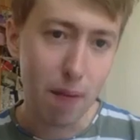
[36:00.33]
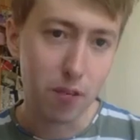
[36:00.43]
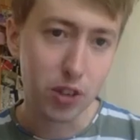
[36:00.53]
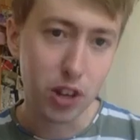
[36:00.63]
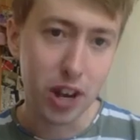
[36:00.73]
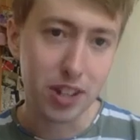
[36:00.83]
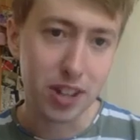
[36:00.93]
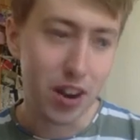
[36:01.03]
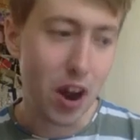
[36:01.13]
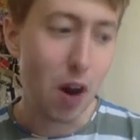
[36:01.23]
emphasize
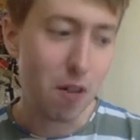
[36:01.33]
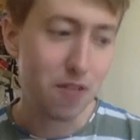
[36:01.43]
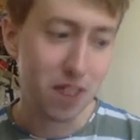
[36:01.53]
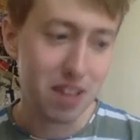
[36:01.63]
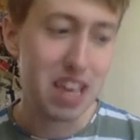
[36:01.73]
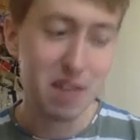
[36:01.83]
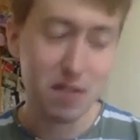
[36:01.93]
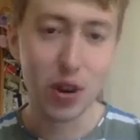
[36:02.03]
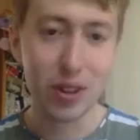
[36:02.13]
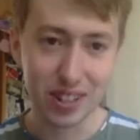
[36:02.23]
enough, even
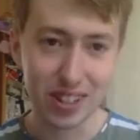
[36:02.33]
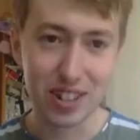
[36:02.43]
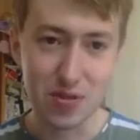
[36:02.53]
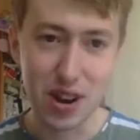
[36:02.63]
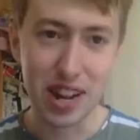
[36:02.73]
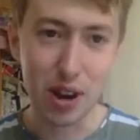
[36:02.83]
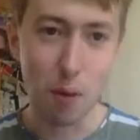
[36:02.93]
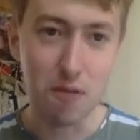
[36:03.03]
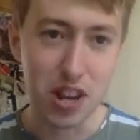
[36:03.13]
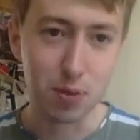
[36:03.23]
though it's a really
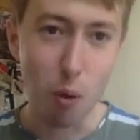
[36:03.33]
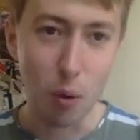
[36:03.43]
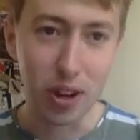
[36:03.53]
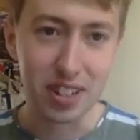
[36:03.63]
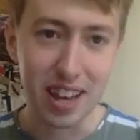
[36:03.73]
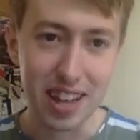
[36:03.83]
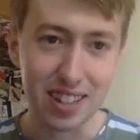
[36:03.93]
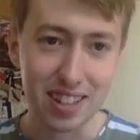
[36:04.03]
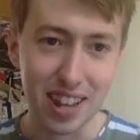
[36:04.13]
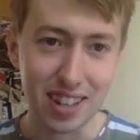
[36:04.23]
obvious point,
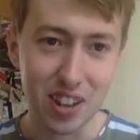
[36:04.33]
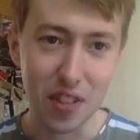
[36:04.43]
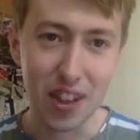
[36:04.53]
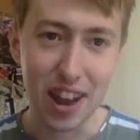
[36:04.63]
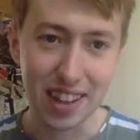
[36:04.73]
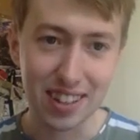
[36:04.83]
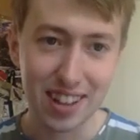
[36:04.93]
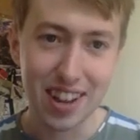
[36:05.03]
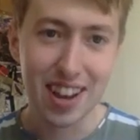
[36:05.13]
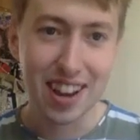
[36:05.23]
it's nonetheless,
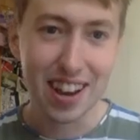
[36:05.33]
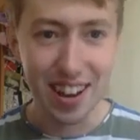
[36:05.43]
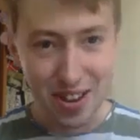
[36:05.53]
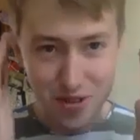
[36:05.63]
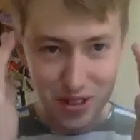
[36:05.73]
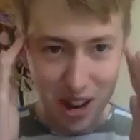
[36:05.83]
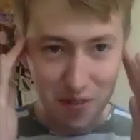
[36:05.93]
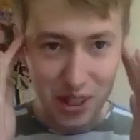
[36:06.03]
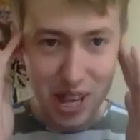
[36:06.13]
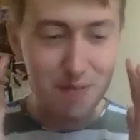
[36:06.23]
you just have
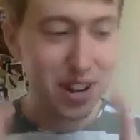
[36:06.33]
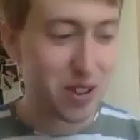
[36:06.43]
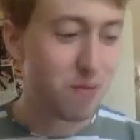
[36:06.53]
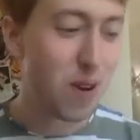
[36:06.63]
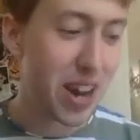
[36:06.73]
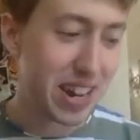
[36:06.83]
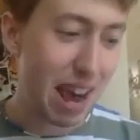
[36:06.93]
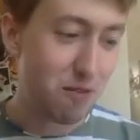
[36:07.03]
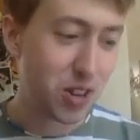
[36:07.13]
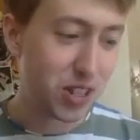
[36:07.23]
to keep it in your mind
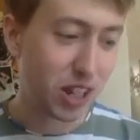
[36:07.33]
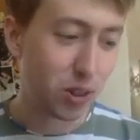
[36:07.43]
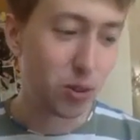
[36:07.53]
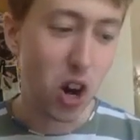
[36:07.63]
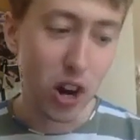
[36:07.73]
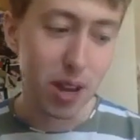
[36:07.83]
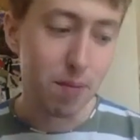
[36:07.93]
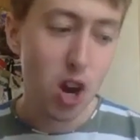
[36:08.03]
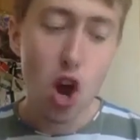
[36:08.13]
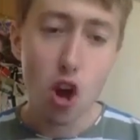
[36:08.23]
every single time,
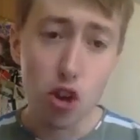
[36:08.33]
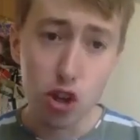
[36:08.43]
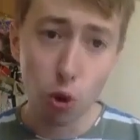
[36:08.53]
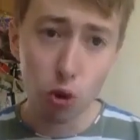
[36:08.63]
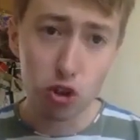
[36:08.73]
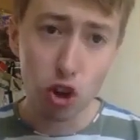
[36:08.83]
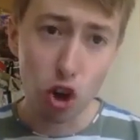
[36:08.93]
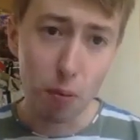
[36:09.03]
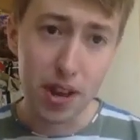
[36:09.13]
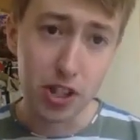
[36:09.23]
that your
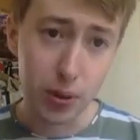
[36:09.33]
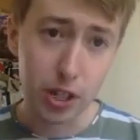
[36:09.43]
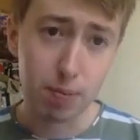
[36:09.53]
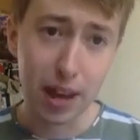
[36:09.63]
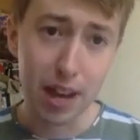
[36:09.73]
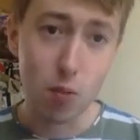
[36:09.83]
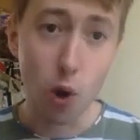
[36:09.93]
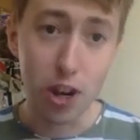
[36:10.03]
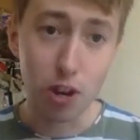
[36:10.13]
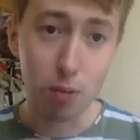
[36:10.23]
job is to explain
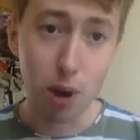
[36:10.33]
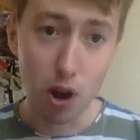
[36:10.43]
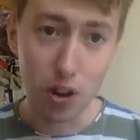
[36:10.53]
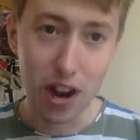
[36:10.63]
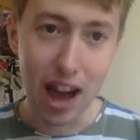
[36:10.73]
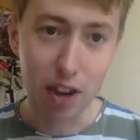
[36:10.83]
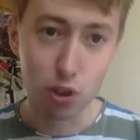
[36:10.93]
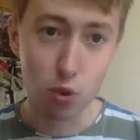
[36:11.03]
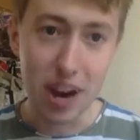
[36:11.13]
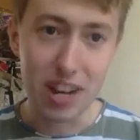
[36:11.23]
why your partner has
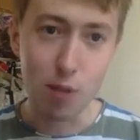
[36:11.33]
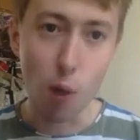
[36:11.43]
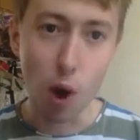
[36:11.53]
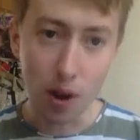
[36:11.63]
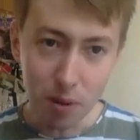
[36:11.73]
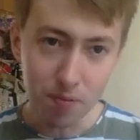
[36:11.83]
already won.